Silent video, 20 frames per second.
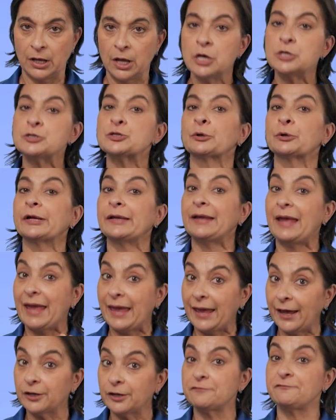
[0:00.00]
During
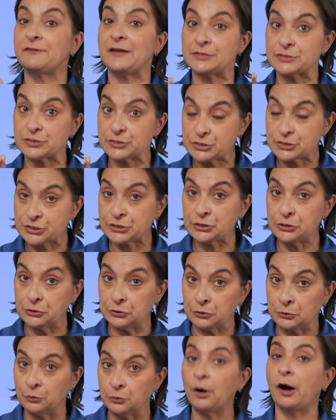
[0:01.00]
anaphase
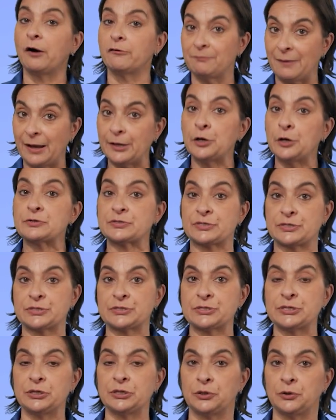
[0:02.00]
2 of meiosis
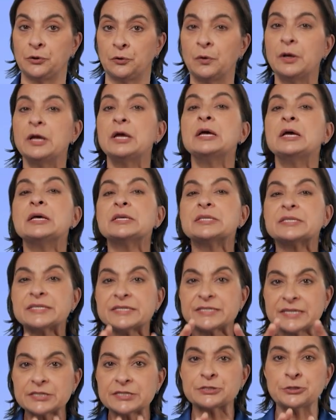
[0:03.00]
2,
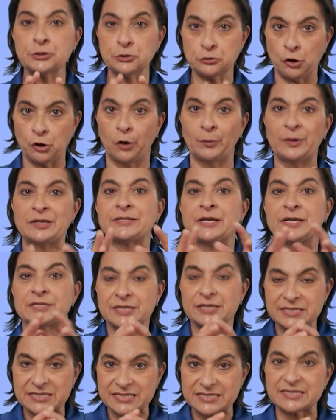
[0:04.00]
sister
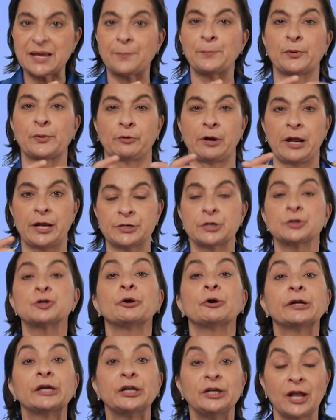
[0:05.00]
chromatids separate
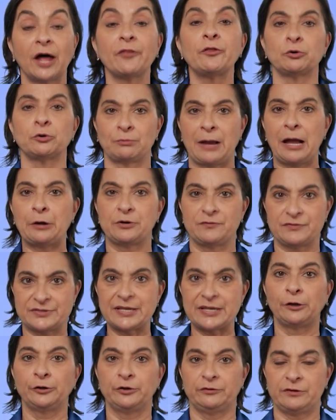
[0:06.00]
during another round of
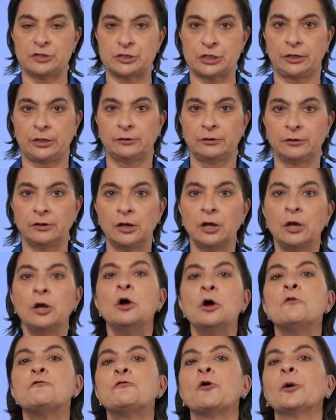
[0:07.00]
cell division,
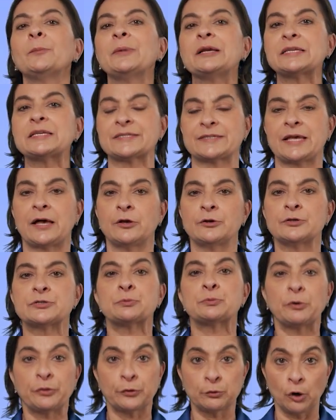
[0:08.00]
forming cells
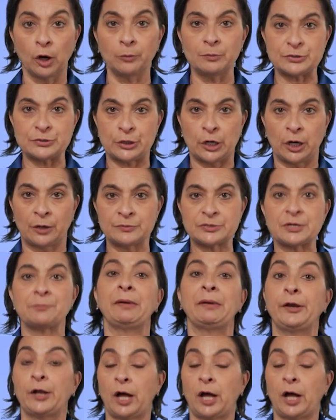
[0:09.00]
with chromosomes made